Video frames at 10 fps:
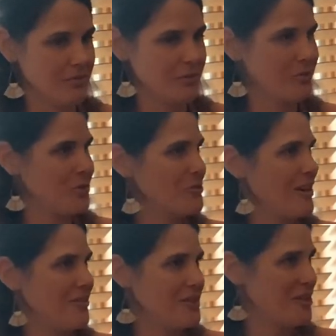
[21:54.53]
fruit
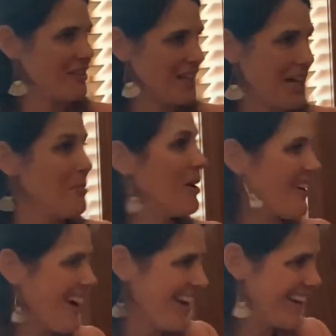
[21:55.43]
of your
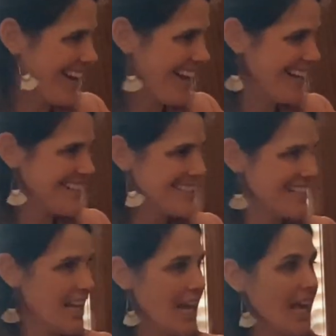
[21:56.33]
labor, I guess,
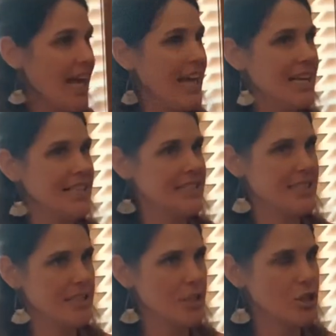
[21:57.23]
is
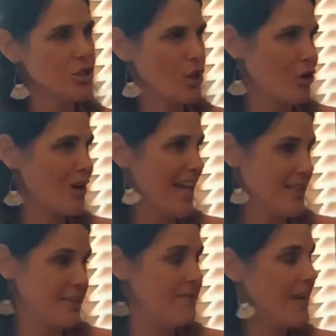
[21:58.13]

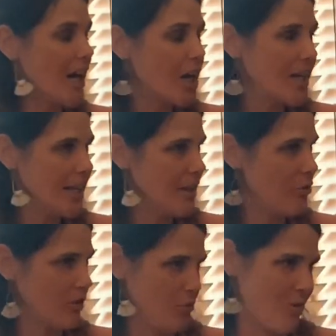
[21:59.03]
very
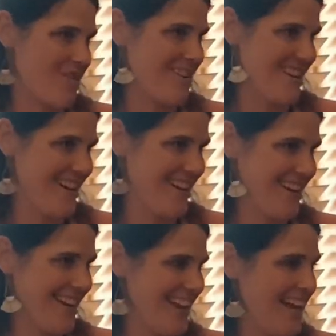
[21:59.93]

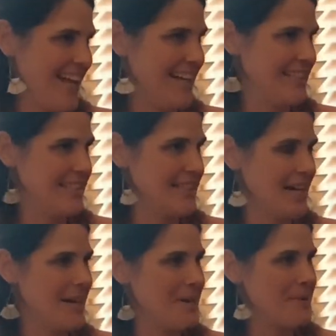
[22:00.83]
rewarding. And
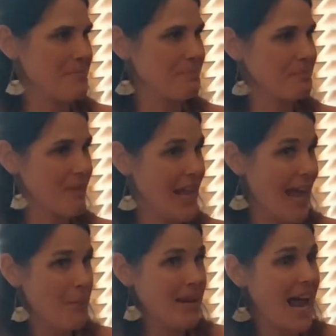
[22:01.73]
I mean,